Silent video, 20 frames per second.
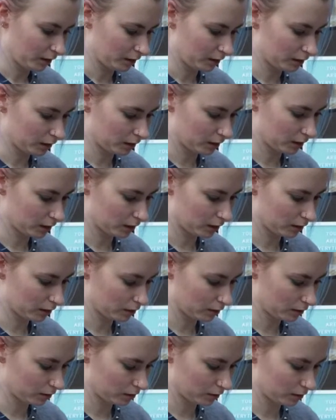Let's
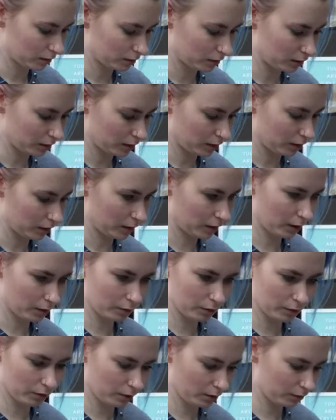check that
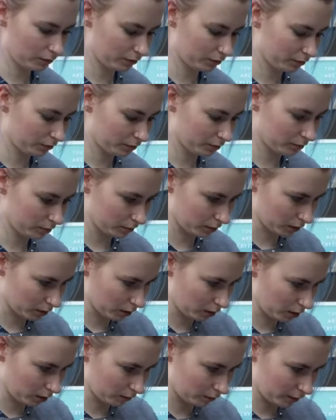one off. Oh, there's a
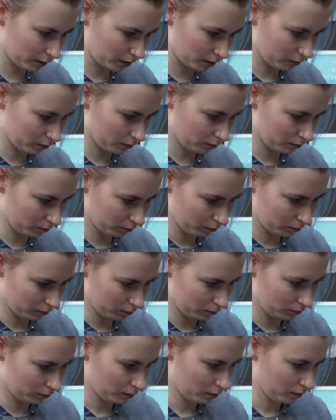lot of it.
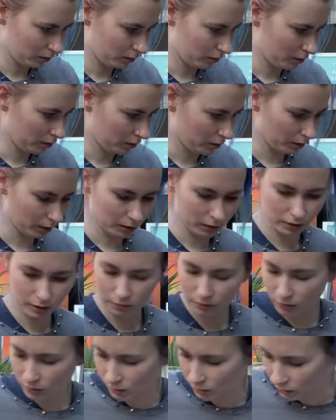And that
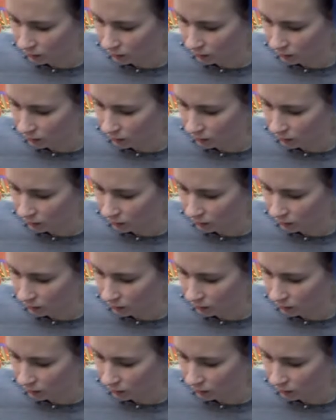one.